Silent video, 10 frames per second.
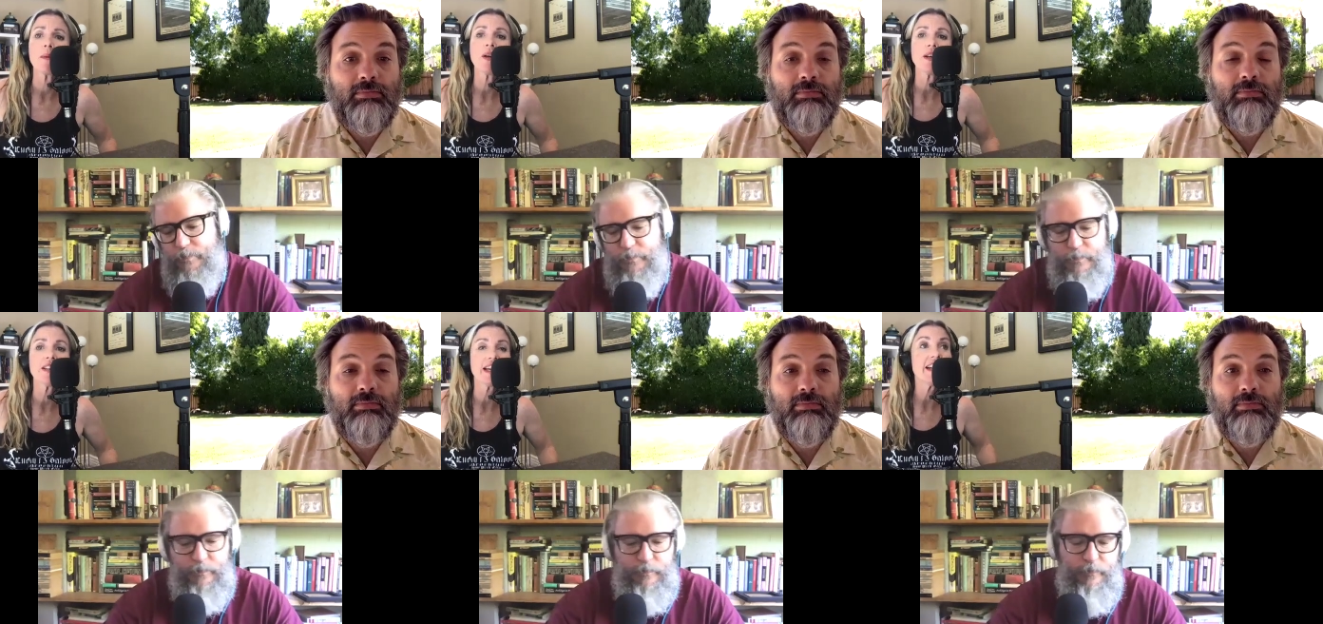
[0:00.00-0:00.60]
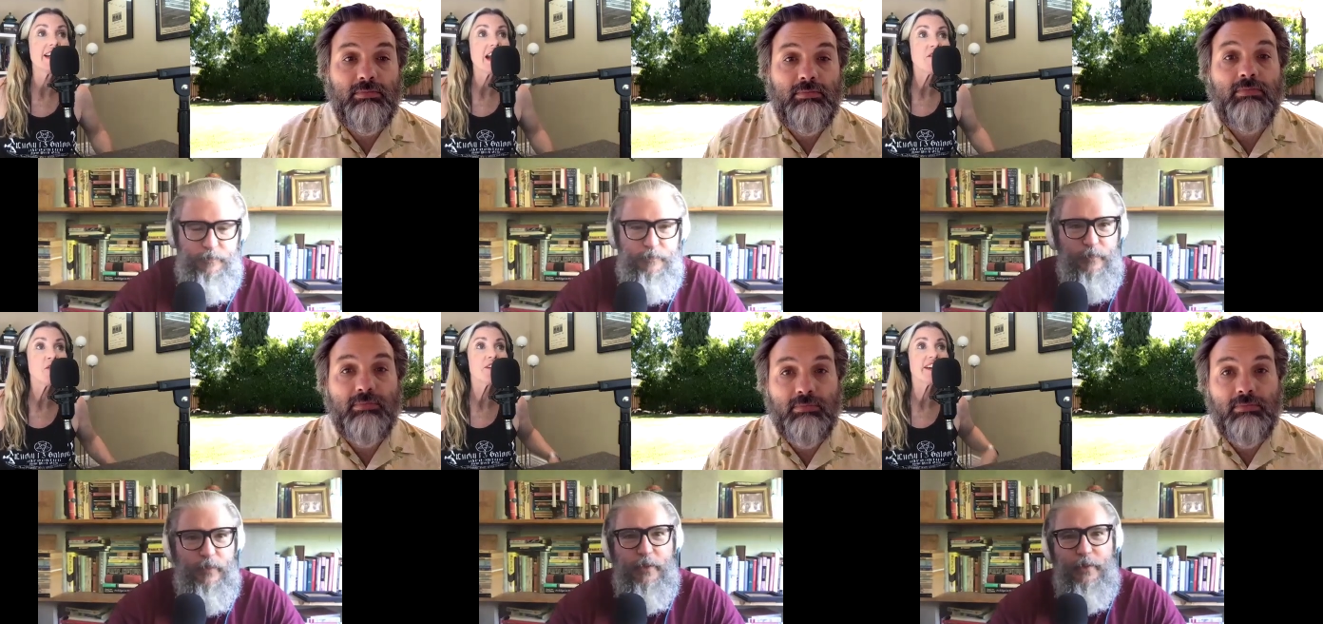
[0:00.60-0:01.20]
Speaker 1: You know, it, it
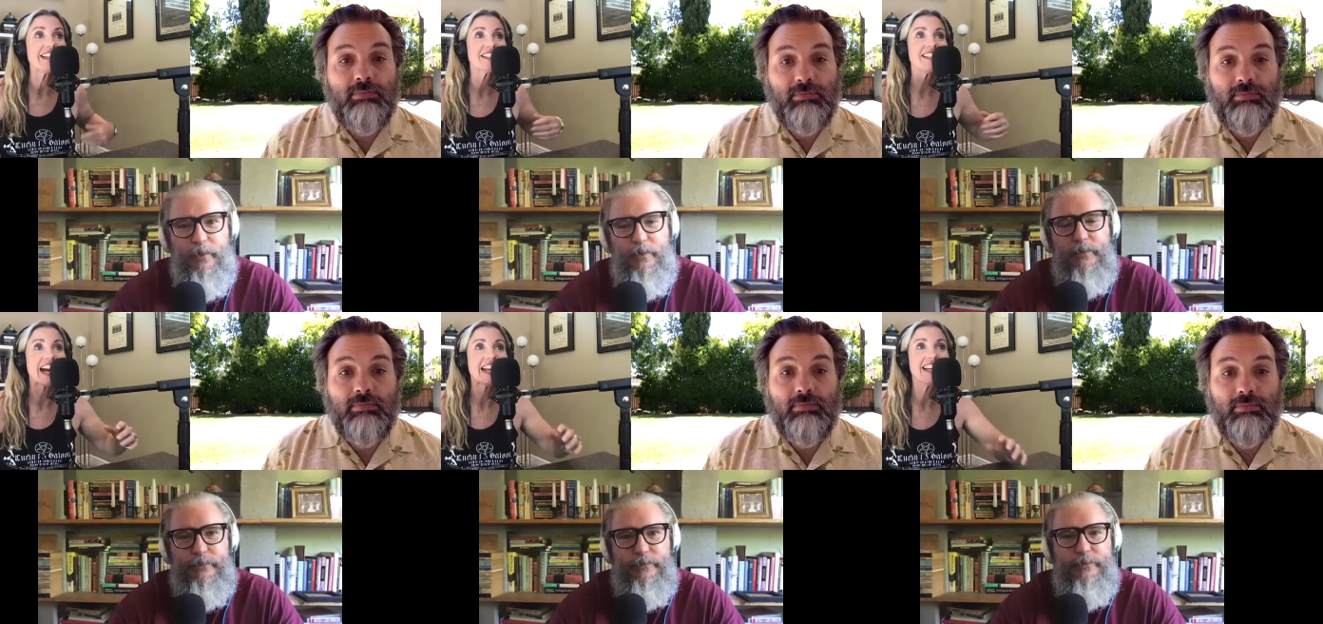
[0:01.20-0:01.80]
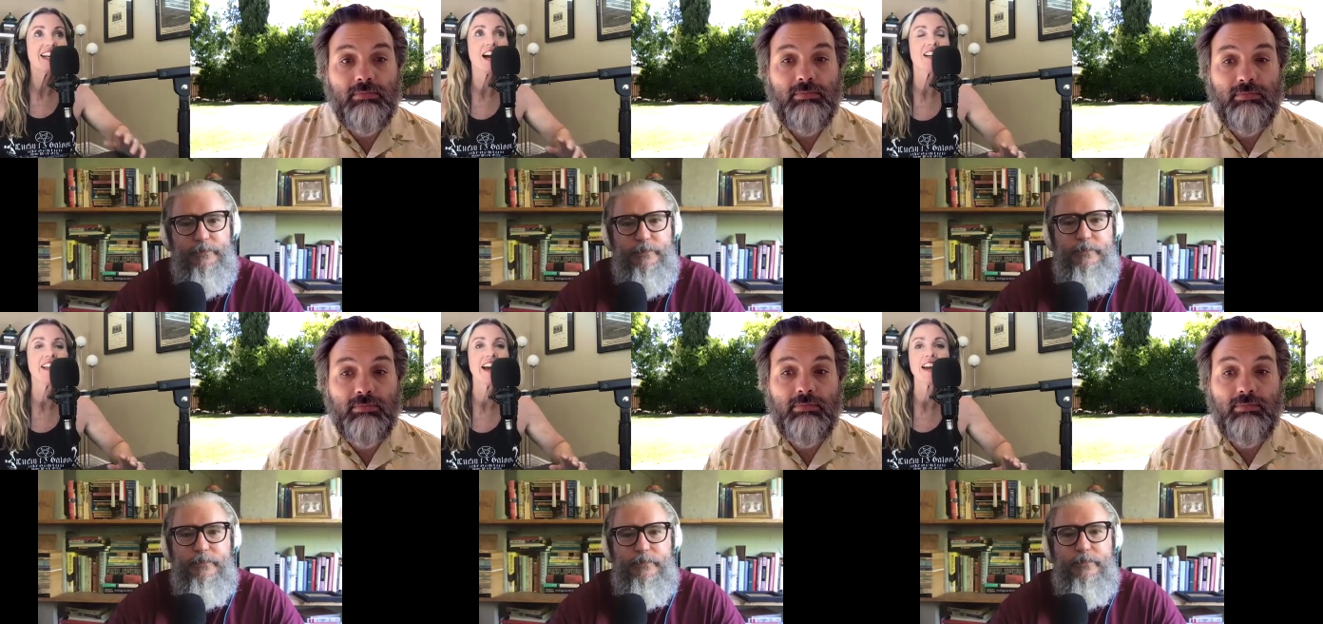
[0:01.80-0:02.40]
never gets into any kind
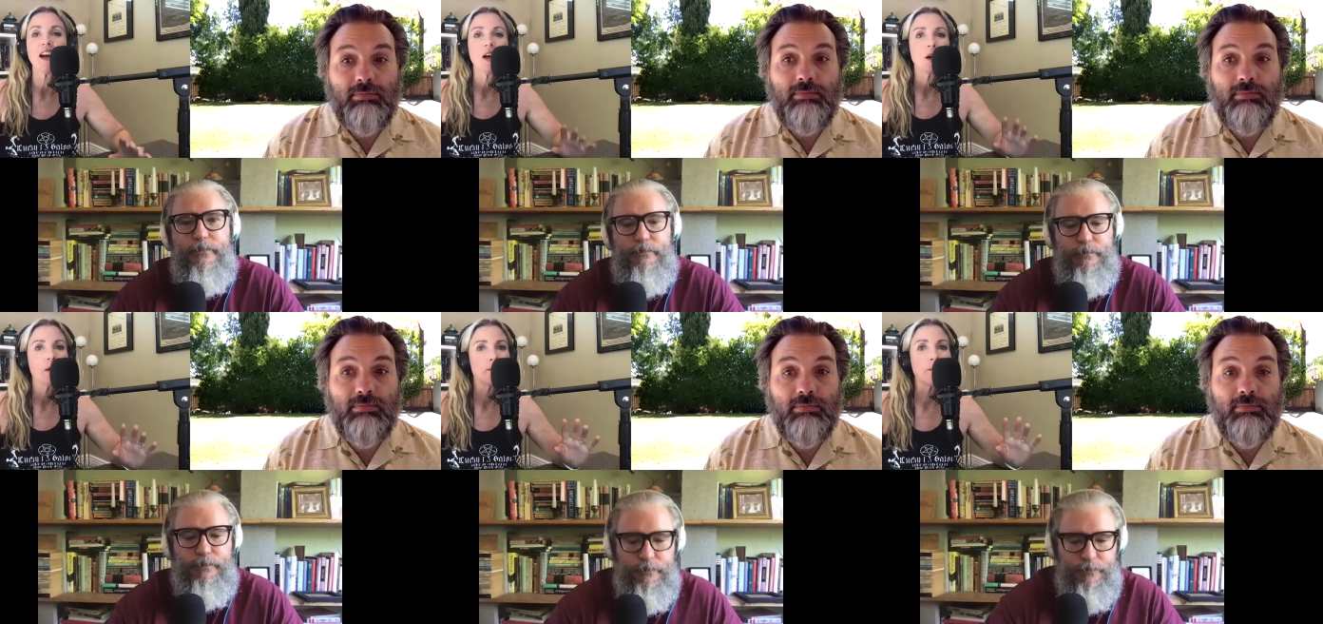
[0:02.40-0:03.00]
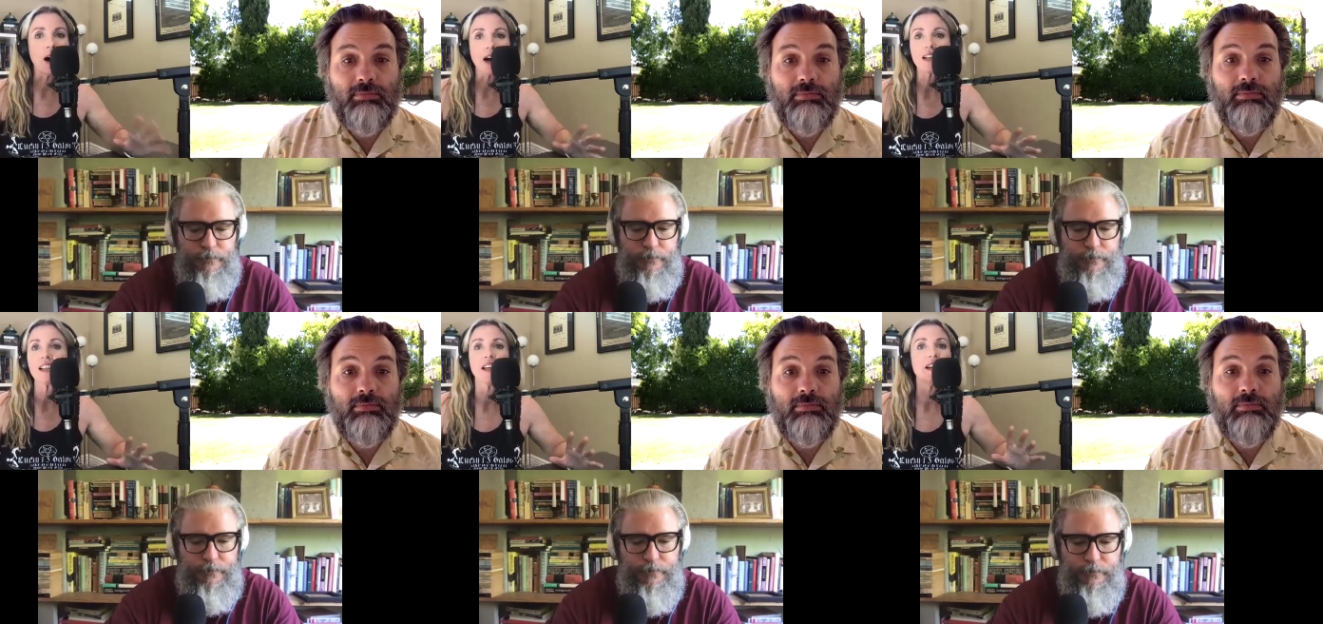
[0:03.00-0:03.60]
of like
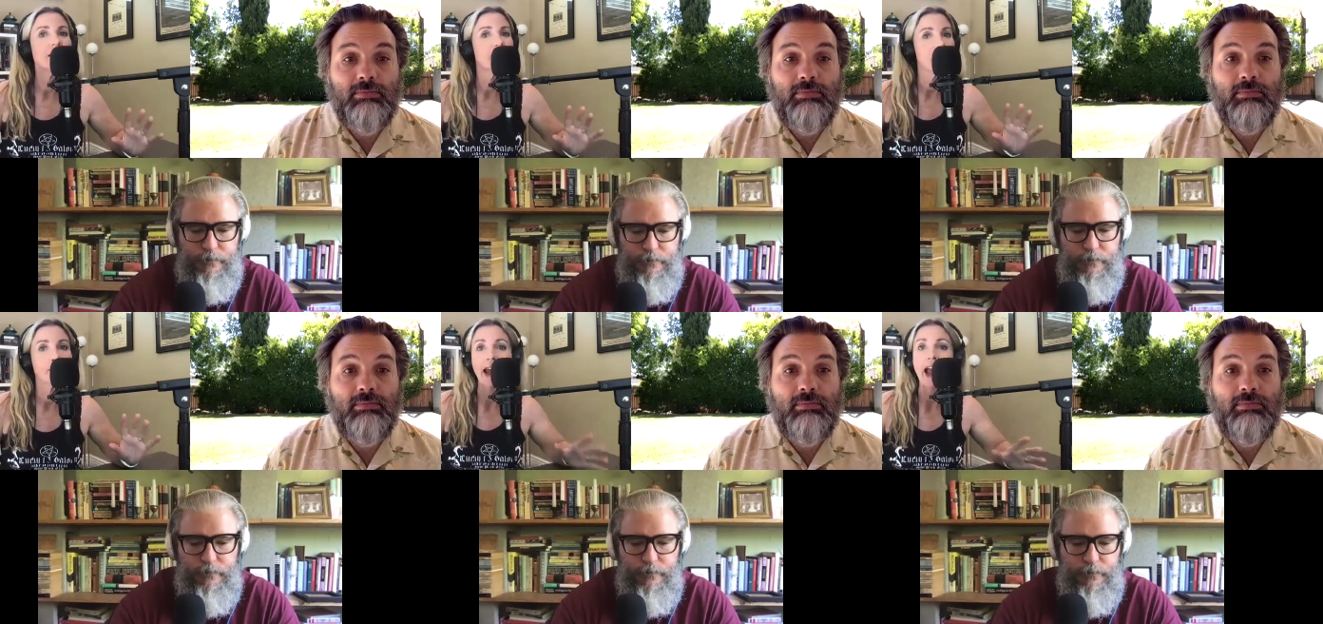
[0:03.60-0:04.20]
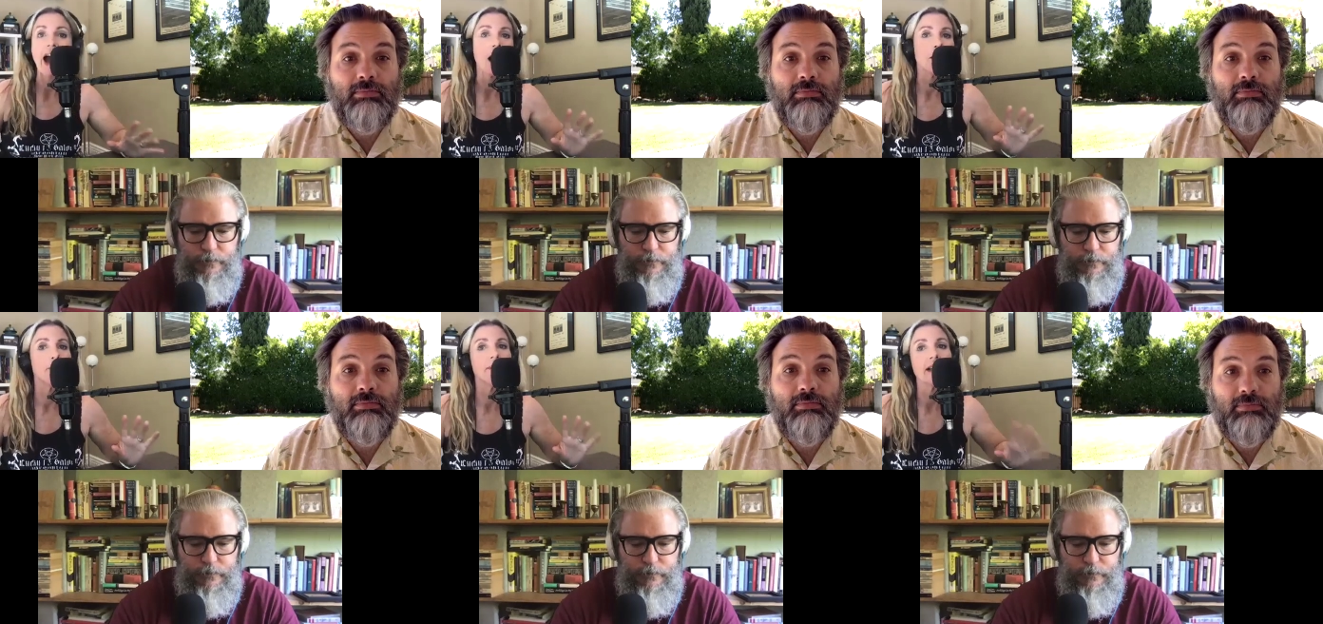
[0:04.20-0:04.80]
maudlin pat
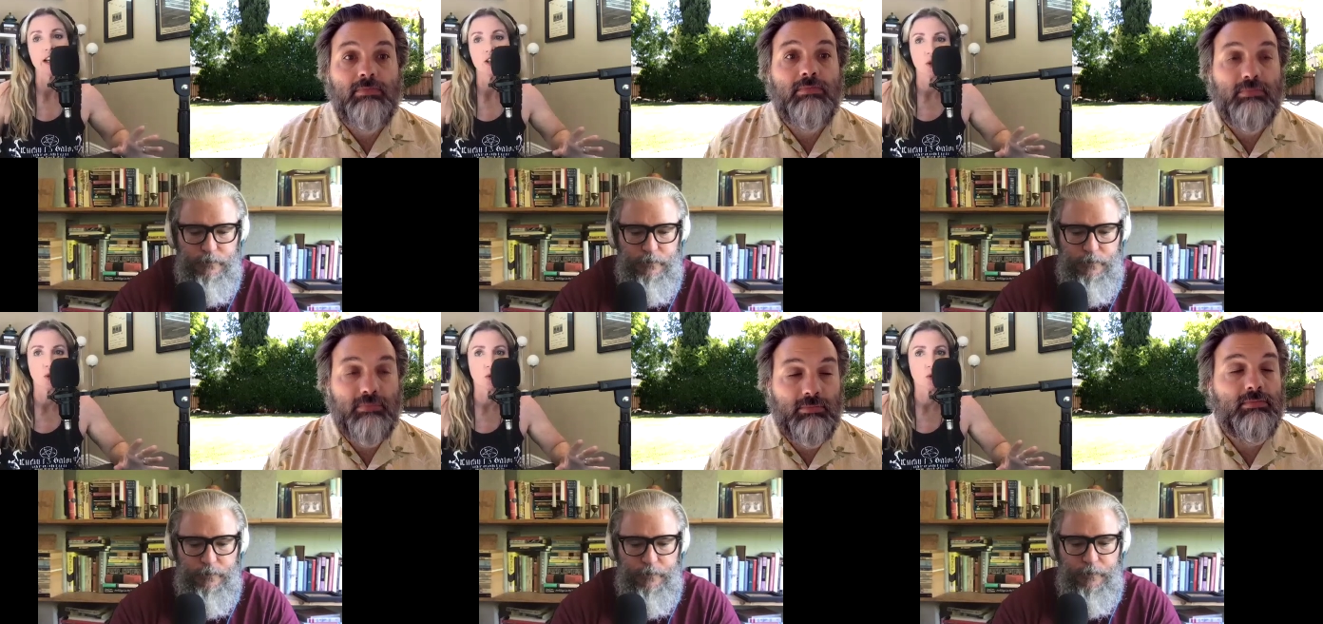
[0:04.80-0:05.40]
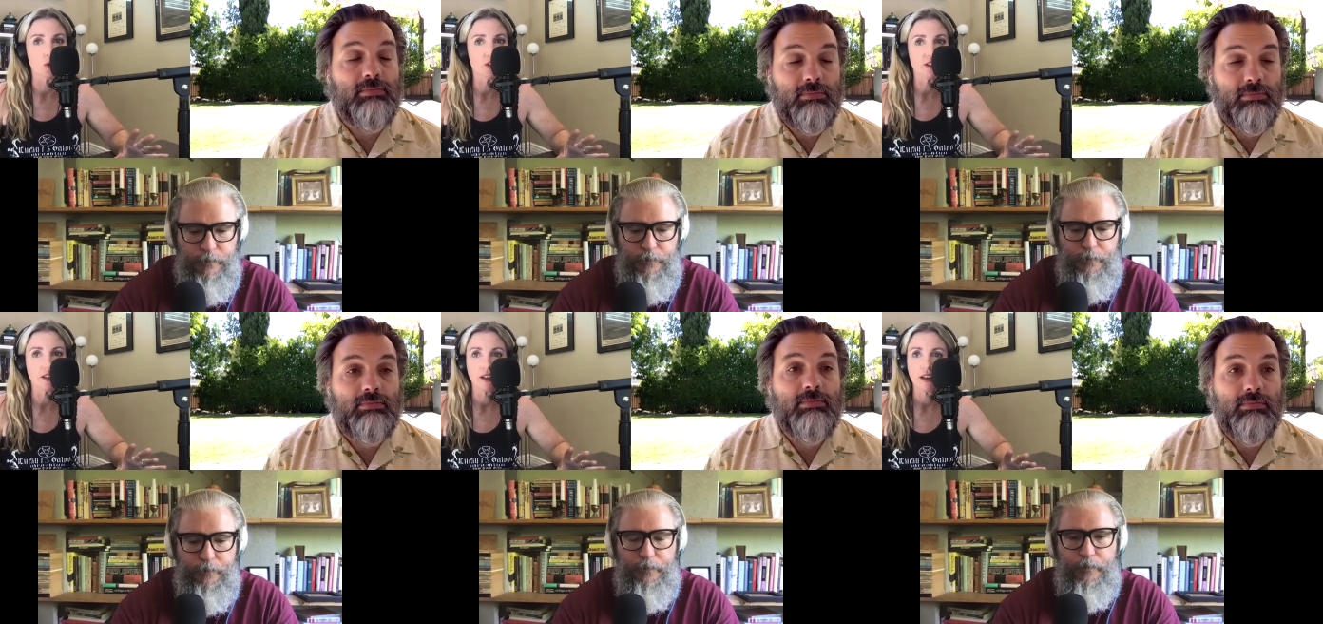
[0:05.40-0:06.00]
platitudes.